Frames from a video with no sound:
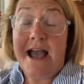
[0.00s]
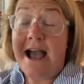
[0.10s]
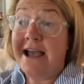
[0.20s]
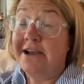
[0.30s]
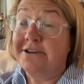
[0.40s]

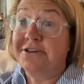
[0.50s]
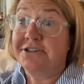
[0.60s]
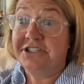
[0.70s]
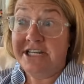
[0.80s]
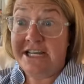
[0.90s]
I
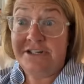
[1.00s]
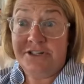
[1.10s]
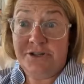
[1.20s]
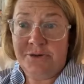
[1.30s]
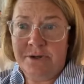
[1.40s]
understand
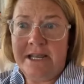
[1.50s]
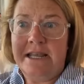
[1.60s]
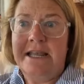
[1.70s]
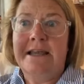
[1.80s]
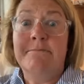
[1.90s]
you,
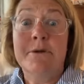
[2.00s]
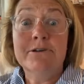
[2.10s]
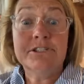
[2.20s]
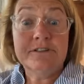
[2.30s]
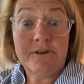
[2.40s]
and
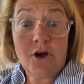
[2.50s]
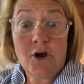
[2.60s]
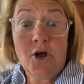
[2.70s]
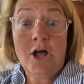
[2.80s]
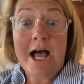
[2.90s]
most of
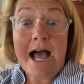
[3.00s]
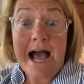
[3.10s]
all,